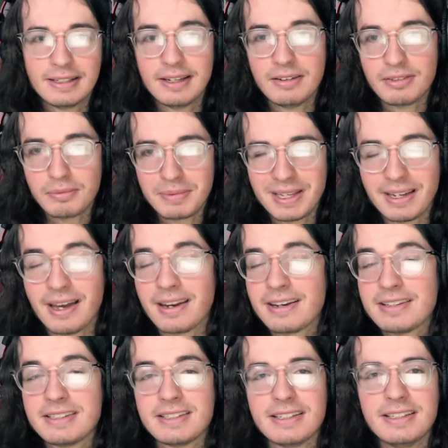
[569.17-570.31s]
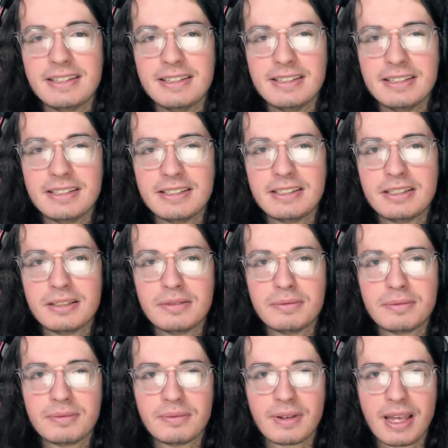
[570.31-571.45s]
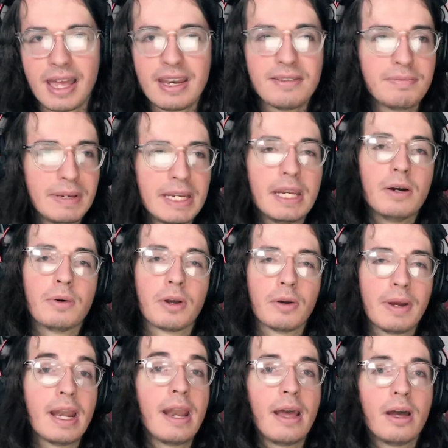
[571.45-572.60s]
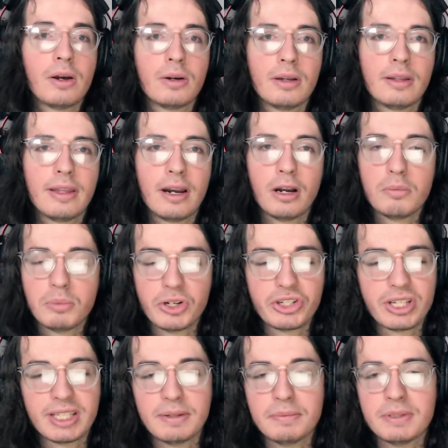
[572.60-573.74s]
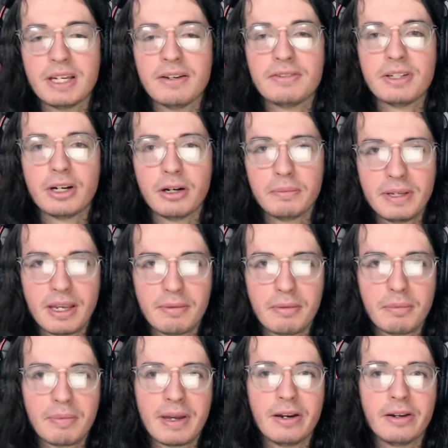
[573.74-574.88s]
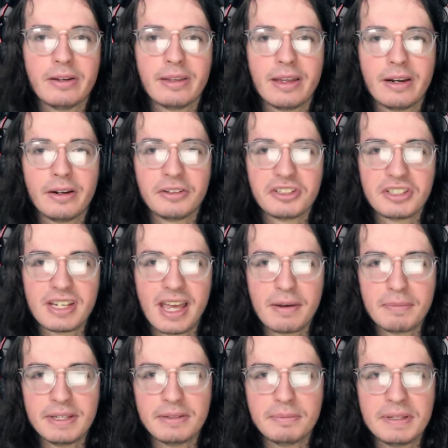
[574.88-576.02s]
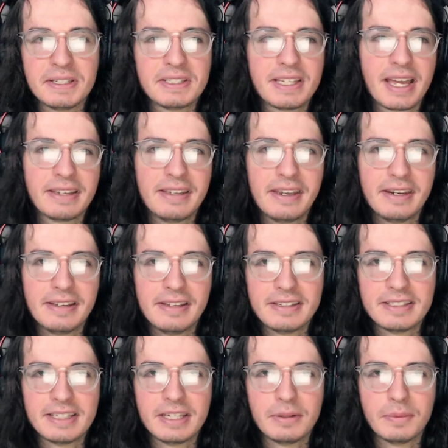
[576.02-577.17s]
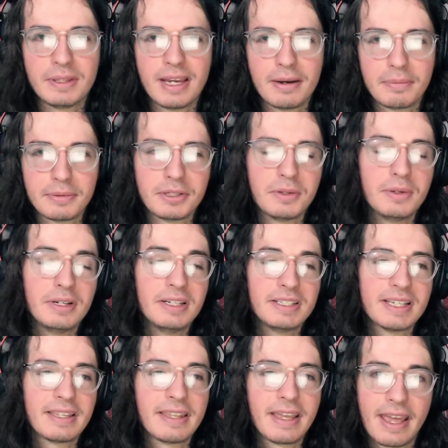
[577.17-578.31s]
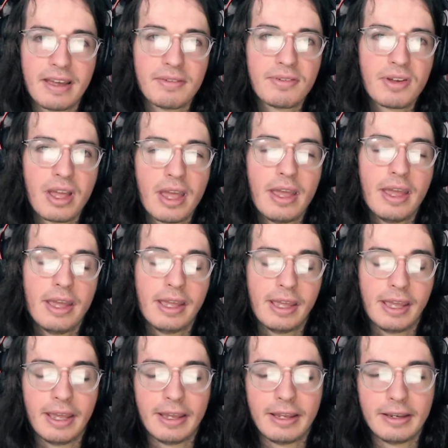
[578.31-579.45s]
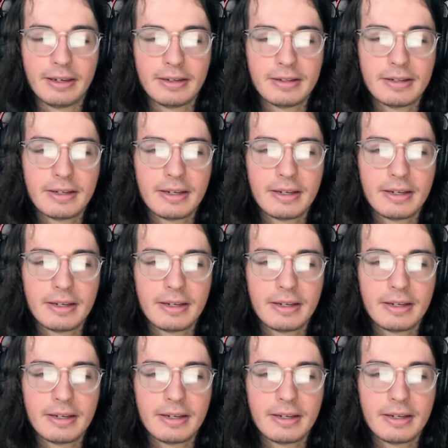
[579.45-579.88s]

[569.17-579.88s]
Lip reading: if I'm being honest, is kind of mediocre right now. That aren't pushing themselves, that aren't becoming better, that are just happy to be stagnated in the scene with the opportunities that they have. And